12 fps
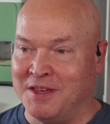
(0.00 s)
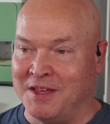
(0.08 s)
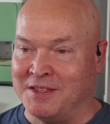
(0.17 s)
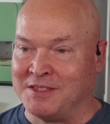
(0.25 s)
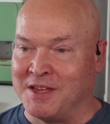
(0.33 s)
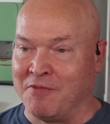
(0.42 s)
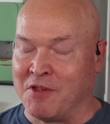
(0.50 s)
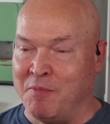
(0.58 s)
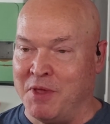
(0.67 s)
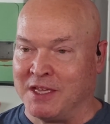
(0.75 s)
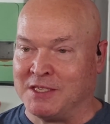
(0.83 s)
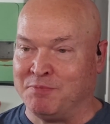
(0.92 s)
and stuff
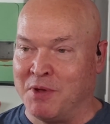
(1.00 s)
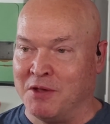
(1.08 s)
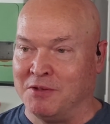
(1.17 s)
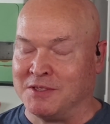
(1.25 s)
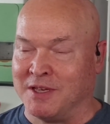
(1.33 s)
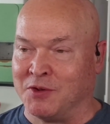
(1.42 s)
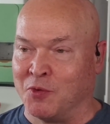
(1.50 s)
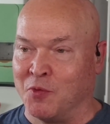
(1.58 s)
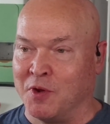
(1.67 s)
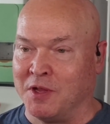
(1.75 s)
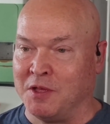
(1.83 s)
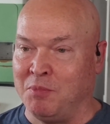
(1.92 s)
can be exposed. So you have to
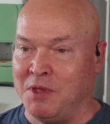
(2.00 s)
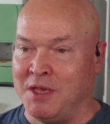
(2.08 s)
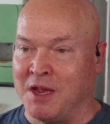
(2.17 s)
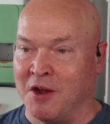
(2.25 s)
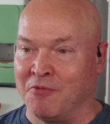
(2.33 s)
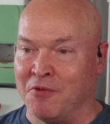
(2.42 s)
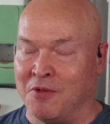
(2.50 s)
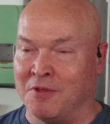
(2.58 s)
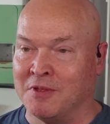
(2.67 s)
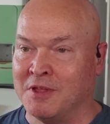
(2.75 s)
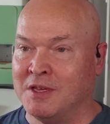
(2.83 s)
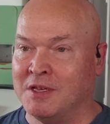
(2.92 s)
really be
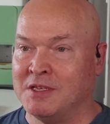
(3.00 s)
careful.